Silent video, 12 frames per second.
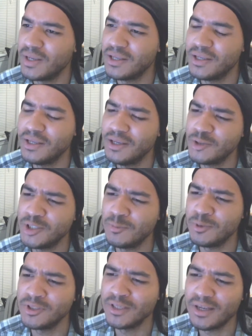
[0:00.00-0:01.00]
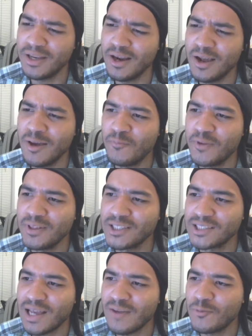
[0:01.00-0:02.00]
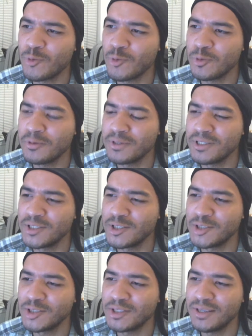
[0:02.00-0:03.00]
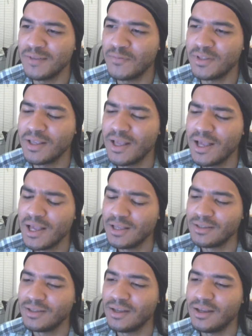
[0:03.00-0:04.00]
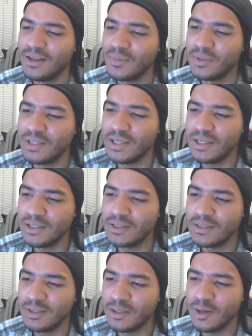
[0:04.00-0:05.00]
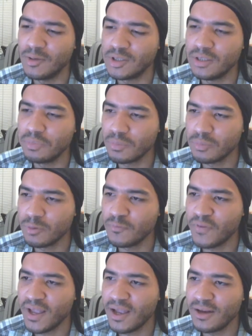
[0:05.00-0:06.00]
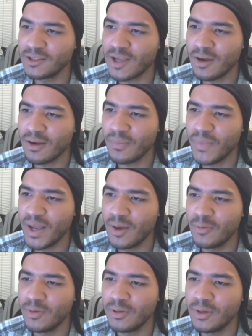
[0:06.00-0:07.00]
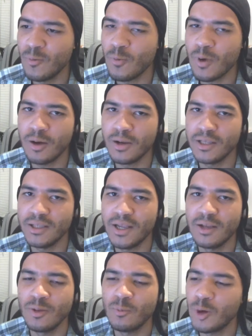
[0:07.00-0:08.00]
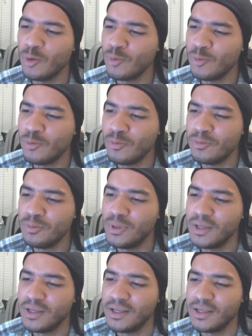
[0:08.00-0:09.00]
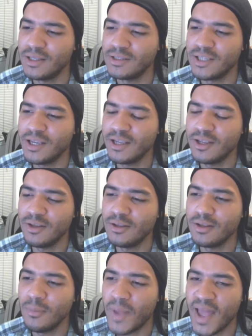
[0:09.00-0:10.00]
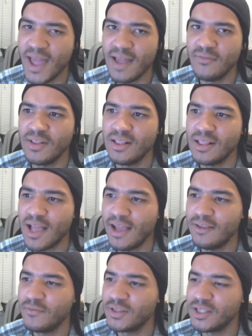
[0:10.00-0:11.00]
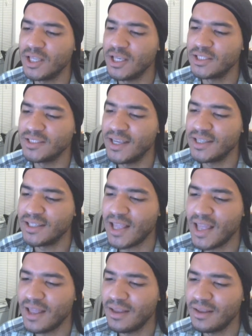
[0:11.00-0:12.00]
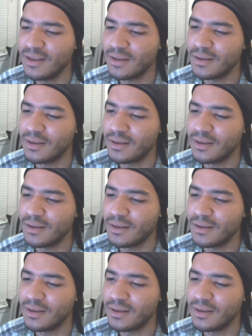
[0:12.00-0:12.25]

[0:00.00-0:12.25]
But here she wants to get all philosophical on us and stuff. And get, you know, deep and profound and talk about, you know, walking down the road and taking a path in life and things like that.